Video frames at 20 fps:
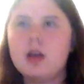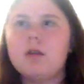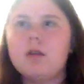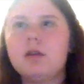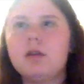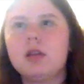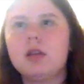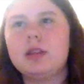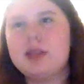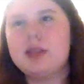
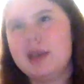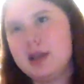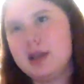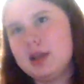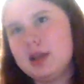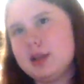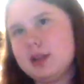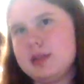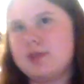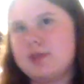Well,
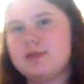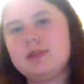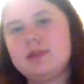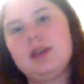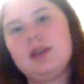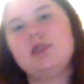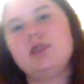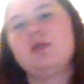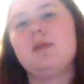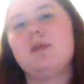Land, there's
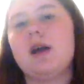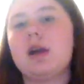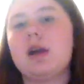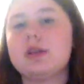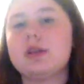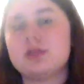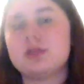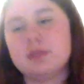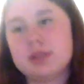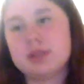like 2
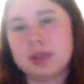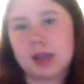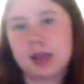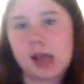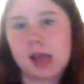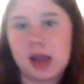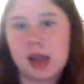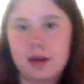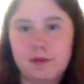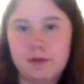parks, so it's like
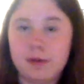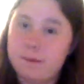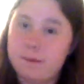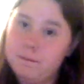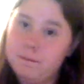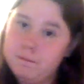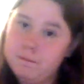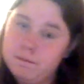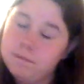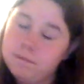kind of a,
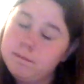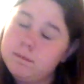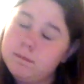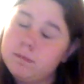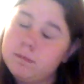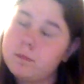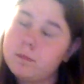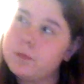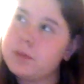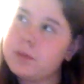
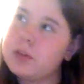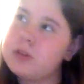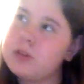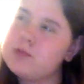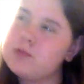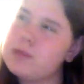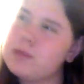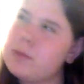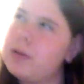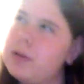
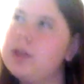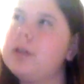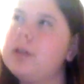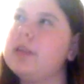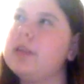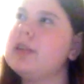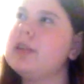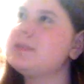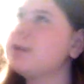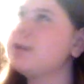do I want to go to
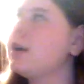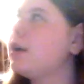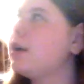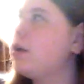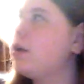this park